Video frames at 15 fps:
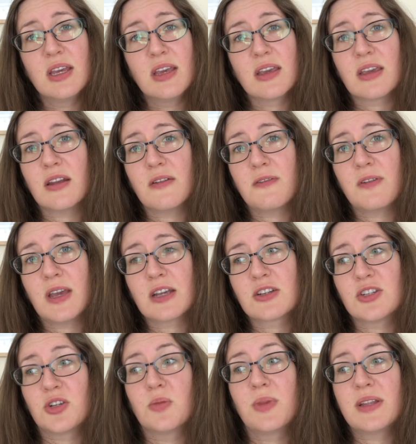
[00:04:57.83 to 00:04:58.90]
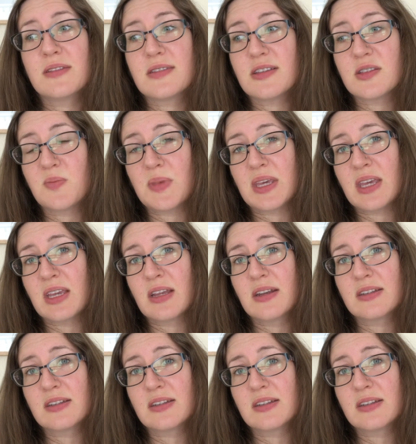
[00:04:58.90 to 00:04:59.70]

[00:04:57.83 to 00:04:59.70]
It can affect your menses being